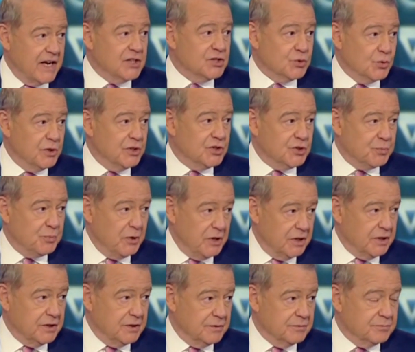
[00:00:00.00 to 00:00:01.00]
It's
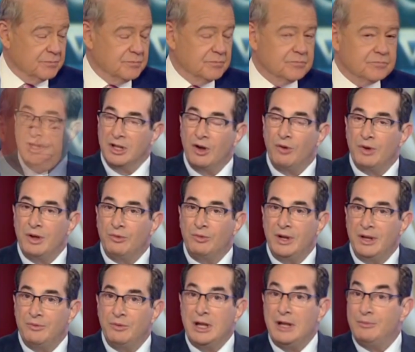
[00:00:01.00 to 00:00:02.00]
intact, but
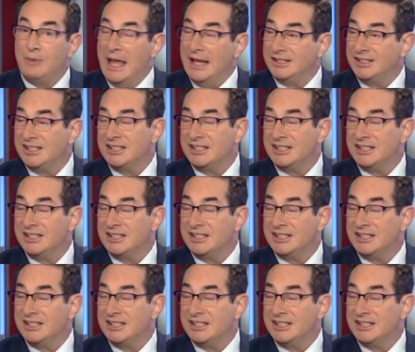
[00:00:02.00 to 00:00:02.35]
we may